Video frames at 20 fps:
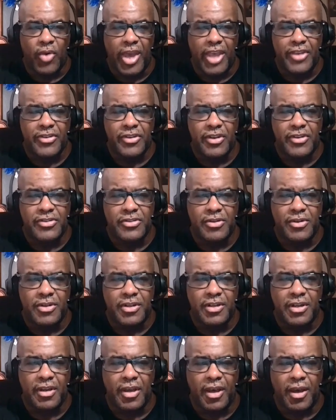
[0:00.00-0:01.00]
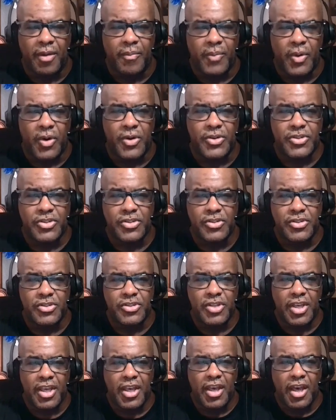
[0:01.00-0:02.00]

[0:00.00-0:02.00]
wastes a certain person's